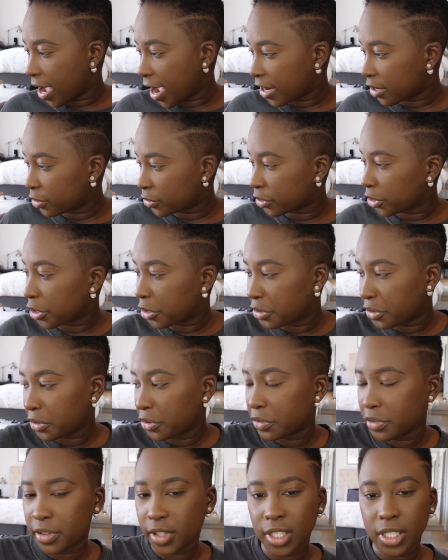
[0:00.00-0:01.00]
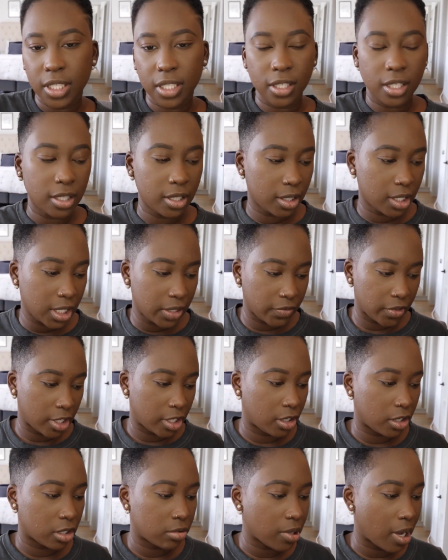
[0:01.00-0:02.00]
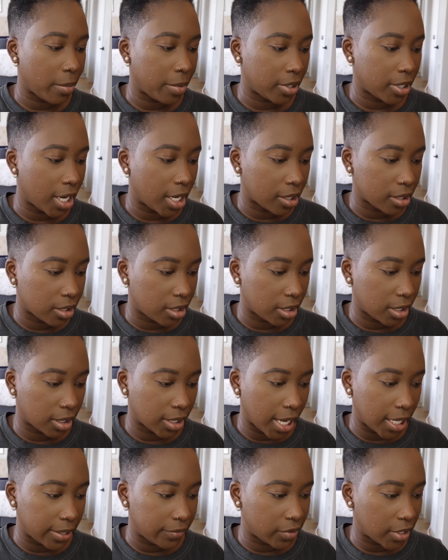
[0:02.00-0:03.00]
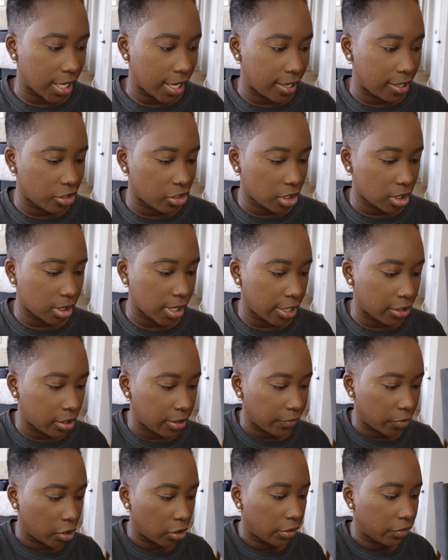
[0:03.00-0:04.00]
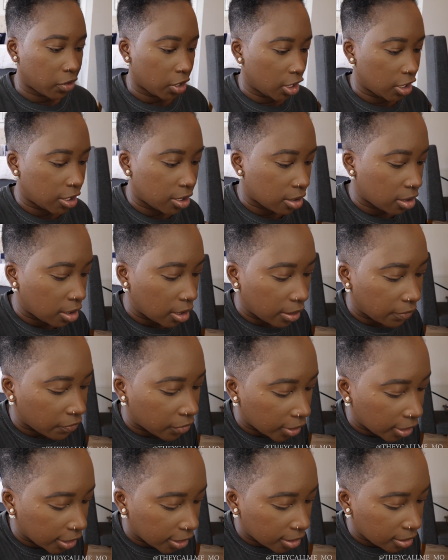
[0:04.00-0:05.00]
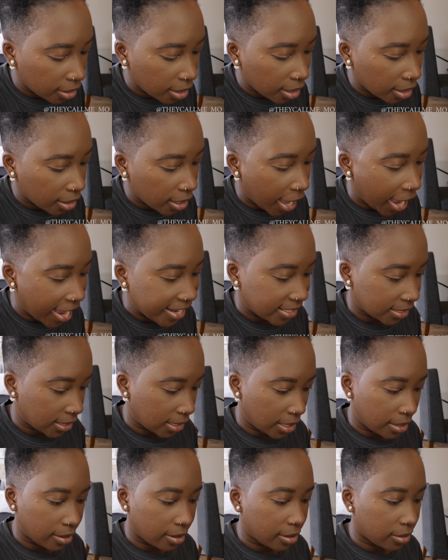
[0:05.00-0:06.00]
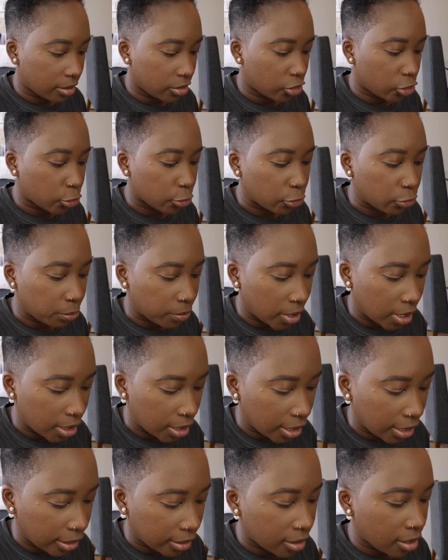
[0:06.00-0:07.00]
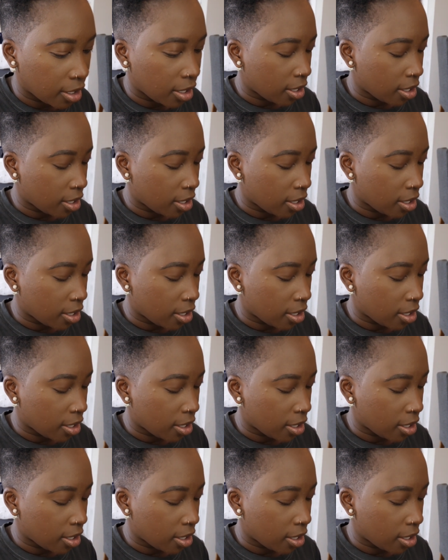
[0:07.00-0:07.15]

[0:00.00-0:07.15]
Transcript: I don't know, this video is probably not going to see the light of day. It just, I don't even know if it has any true meaning.